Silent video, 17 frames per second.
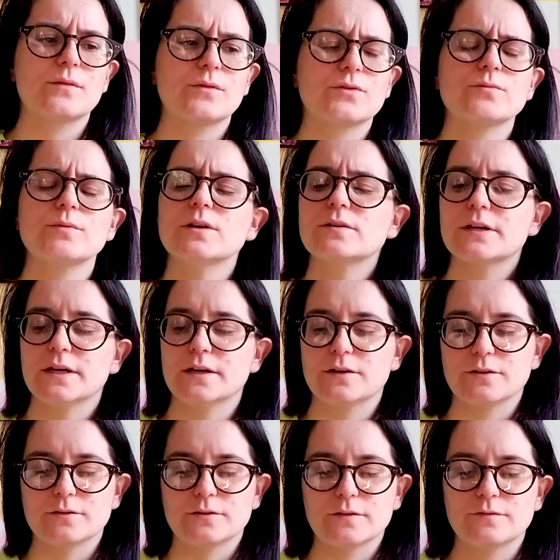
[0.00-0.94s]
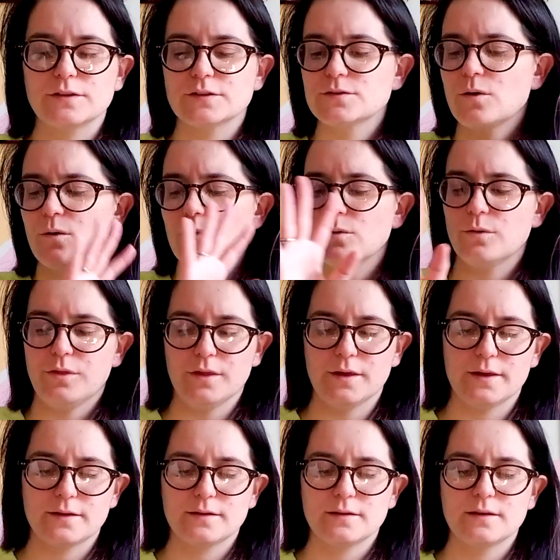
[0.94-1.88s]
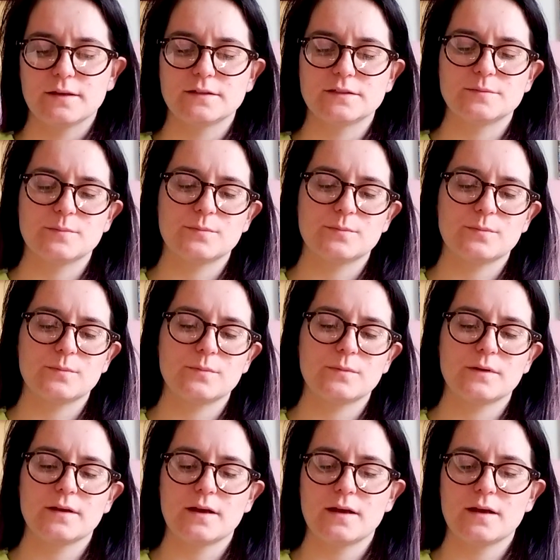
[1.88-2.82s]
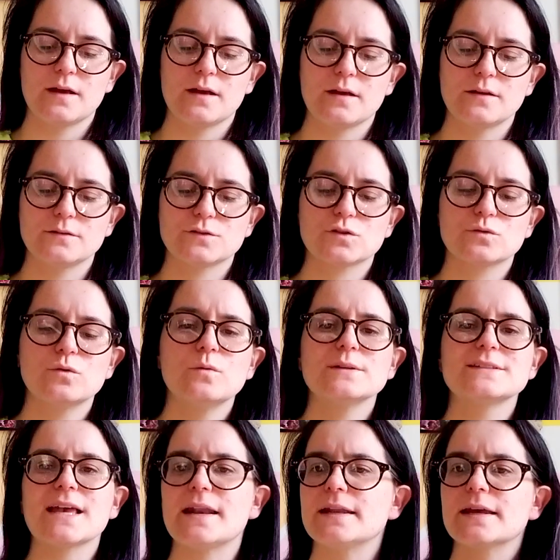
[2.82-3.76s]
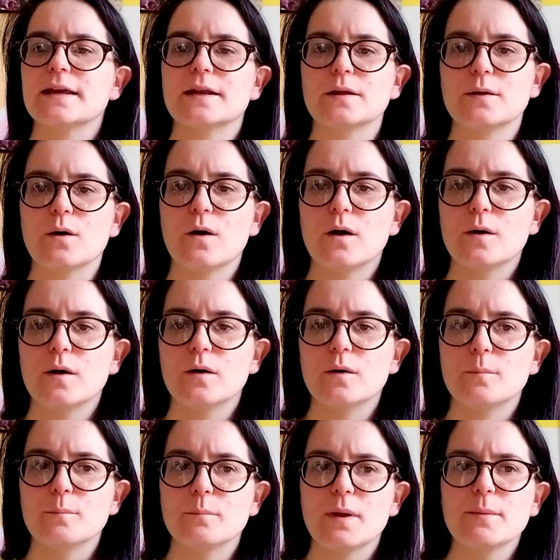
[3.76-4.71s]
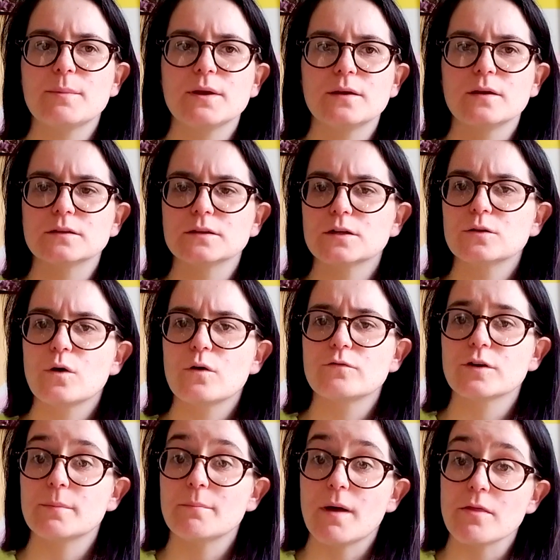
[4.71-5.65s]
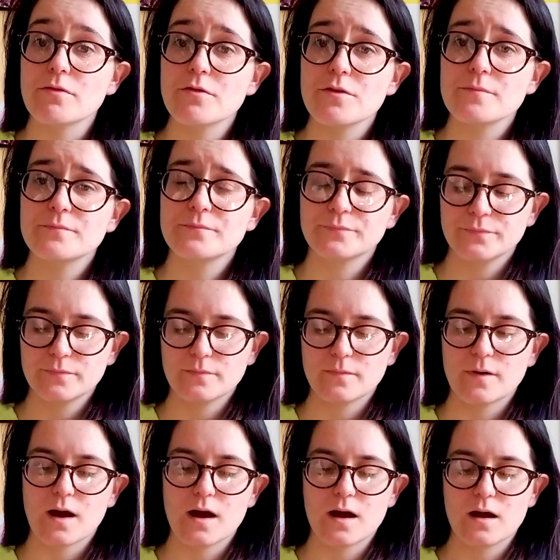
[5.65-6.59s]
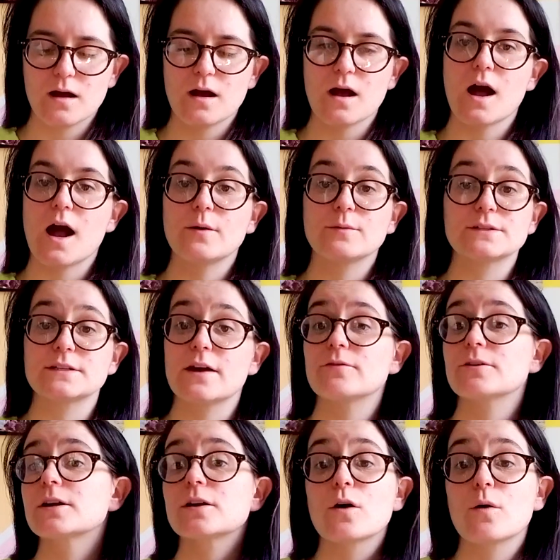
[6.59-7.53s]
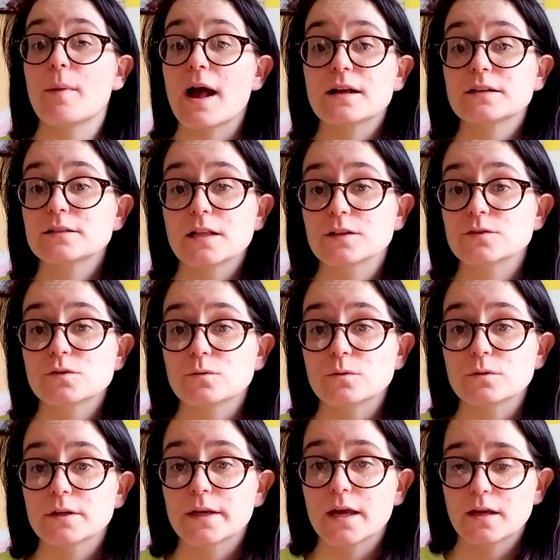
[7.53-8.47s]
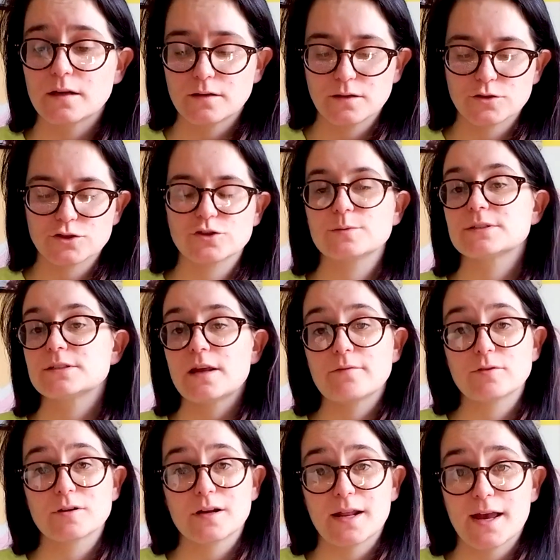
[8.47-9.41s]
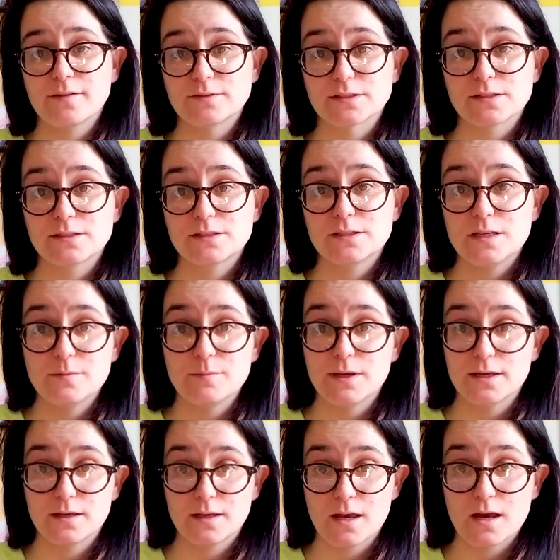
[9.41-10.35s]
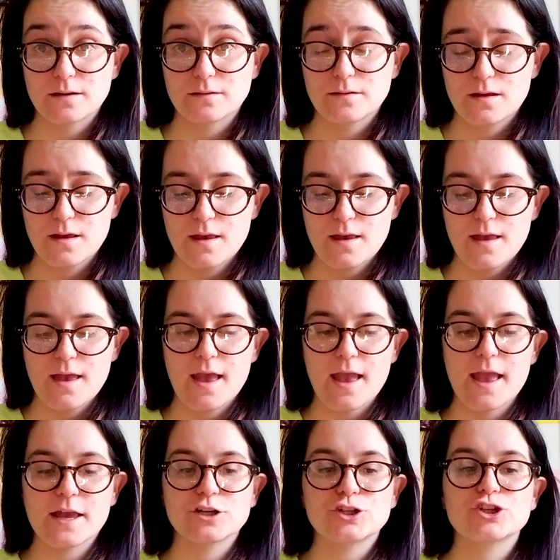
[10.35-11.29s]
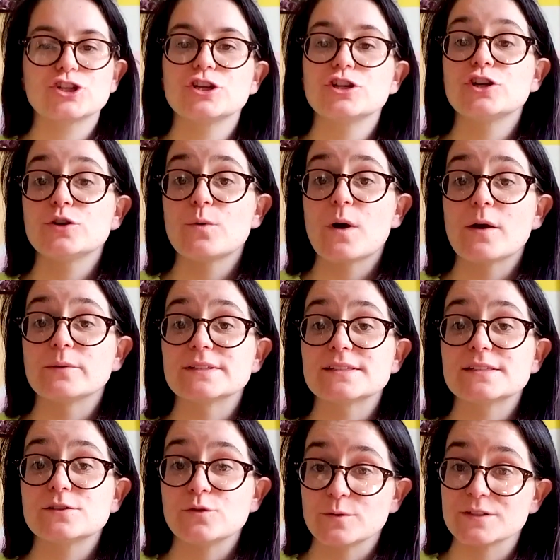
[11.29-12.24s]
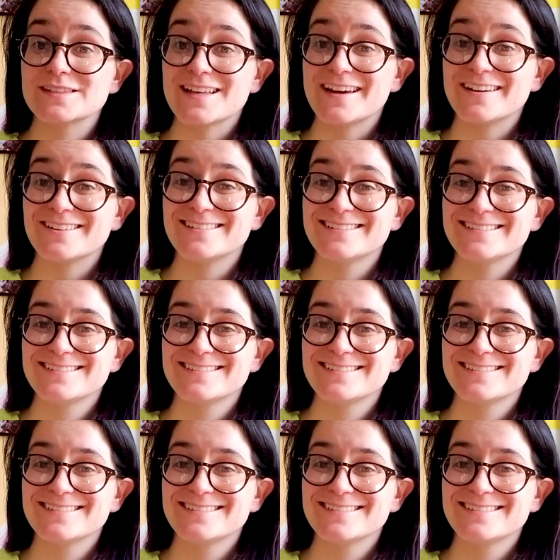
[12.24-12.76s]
The real kicker of this whole thing is school was ending in maybe a little over a month. I was never going to go back to that school again. She was never going to have to see me again, and she knew I was suicidal.